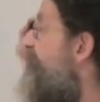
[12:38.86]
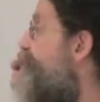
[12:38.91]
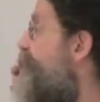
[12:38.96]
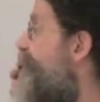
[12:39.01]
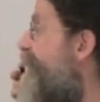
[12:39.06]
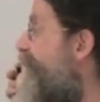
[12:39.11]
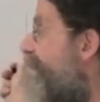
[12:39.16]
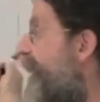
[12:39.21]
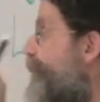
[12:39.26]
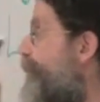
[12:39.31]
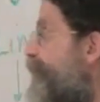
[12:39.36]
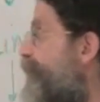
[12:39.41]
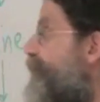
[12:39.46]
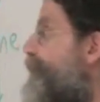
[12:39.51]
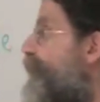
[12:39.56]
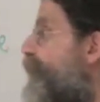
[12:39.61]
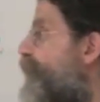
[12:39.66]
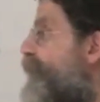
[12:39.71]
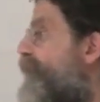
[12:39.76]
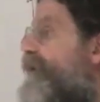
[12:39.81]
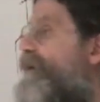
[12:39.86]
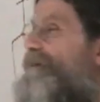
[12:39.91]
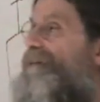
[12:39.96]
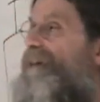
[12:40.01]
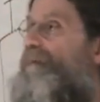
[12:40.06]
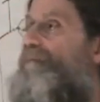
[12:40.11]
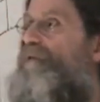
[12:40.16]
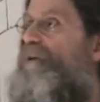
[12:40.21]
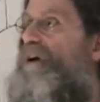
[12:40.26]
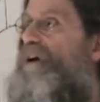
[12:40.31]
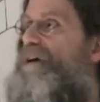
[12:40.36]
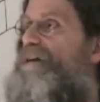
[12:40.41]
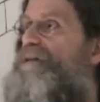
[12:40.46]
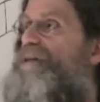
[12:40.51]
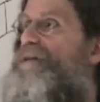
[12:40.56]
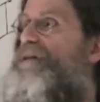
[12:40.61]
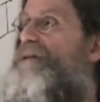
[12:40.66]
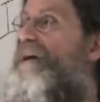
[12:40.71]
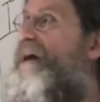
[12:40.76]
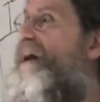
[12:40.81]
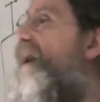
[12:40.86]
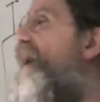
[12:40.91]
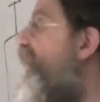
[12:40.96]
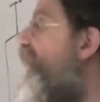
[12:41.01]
to be able to pull off that processing.